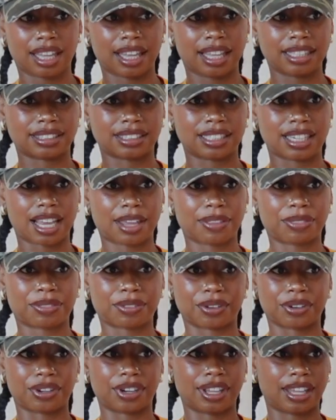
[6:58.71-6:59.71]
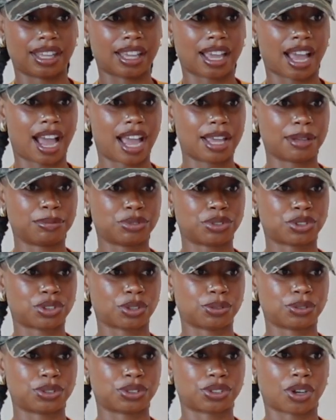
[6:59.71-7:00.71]
It's 9:30. I am
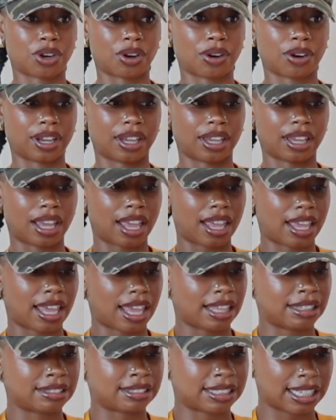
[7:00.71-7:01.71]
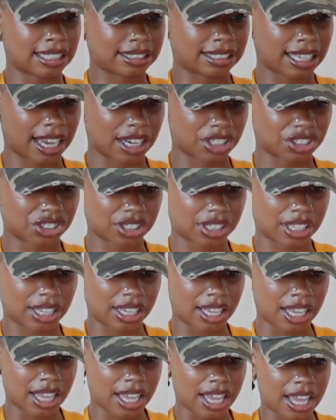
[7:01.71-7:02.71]
so sorry. It's
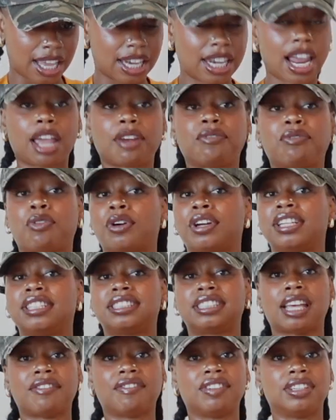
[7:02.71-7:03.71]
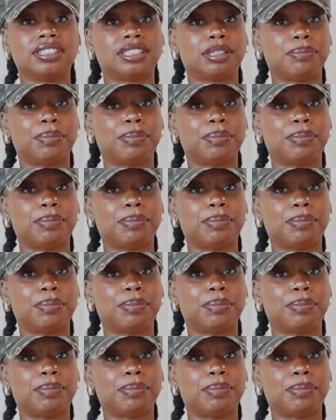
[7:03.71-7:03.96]
actually 9:47 to